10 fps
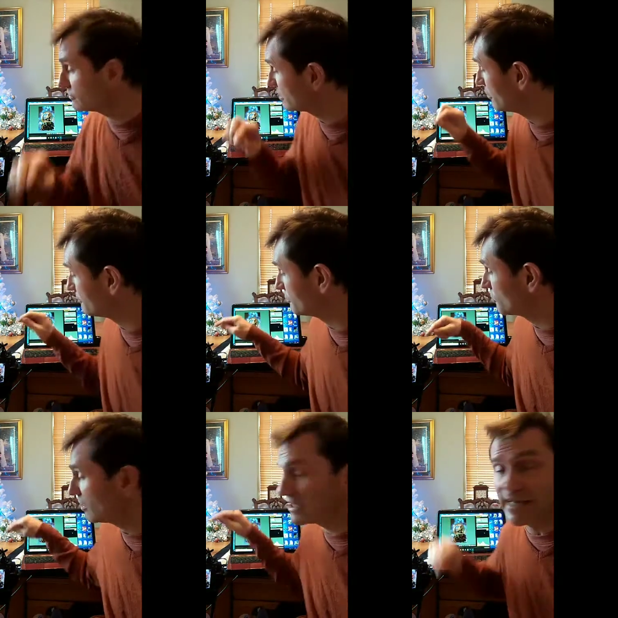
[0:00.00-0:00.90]
So if you've
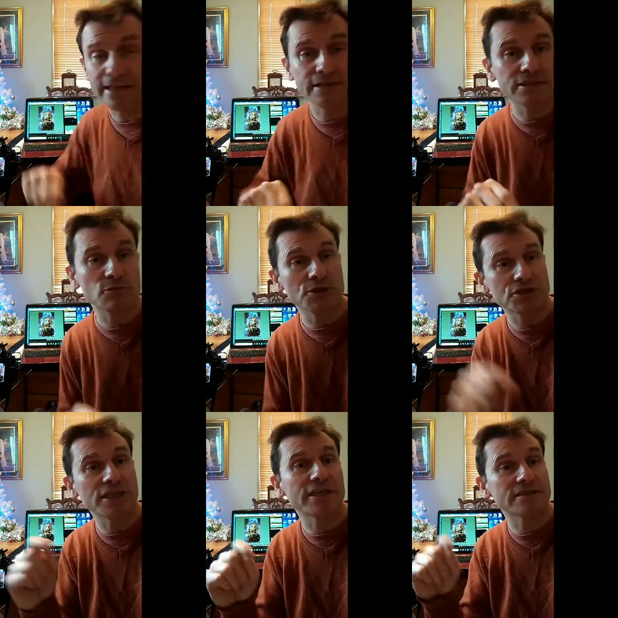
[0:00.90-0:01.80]
got a lens which
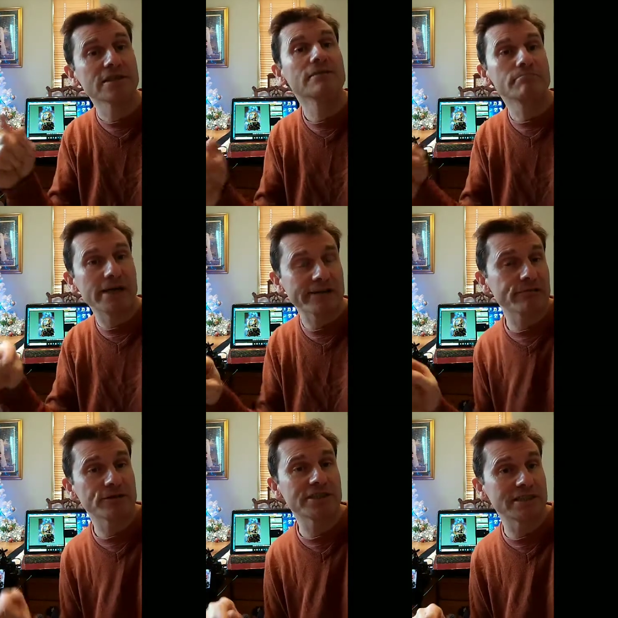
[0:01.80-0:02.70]
says
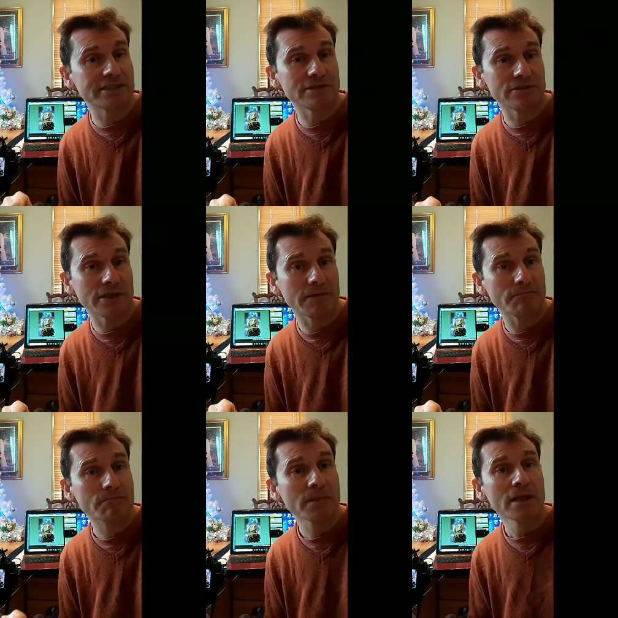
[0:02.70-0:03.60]
macro setting on it,
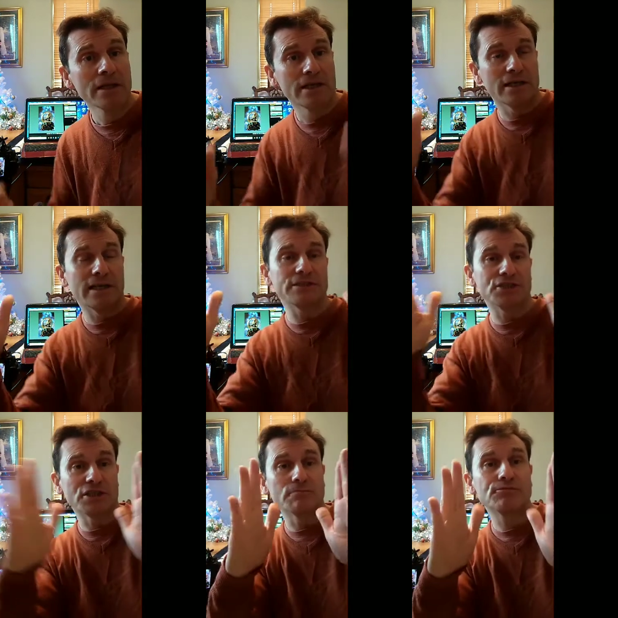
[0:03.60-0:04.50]
it'll
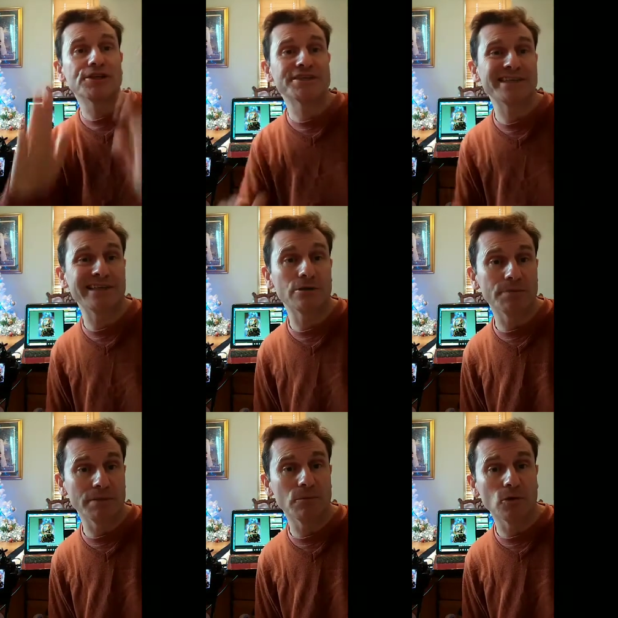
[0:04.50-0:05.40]
actually compress it a little
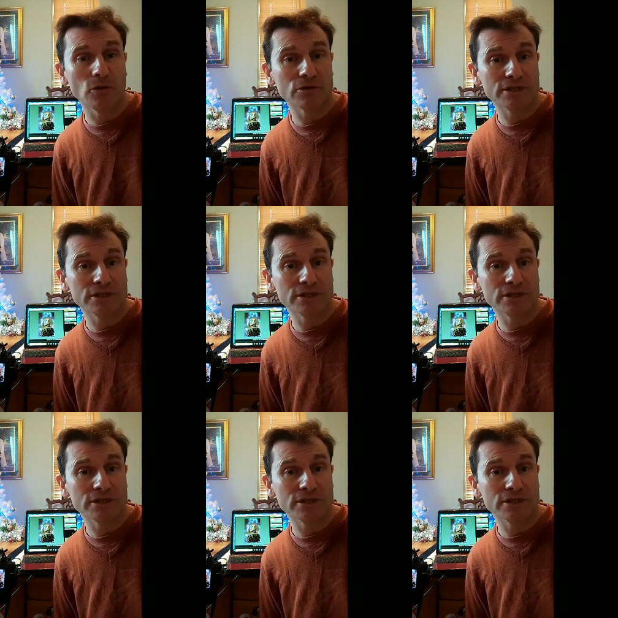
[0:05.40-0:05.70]
bit more.